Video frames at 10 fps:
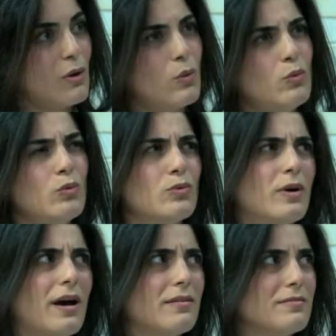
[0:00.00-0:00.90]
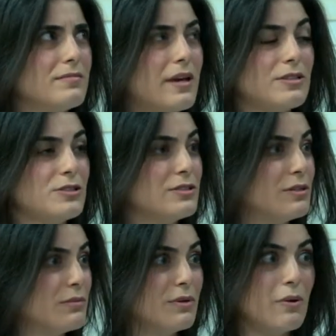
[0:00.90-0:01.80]
Ooh, I actually
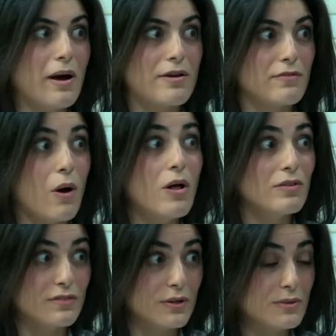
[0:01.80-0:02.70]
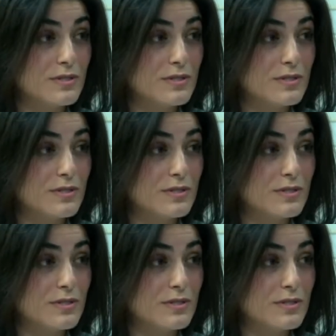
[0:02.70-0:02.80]
don't know out of all of those.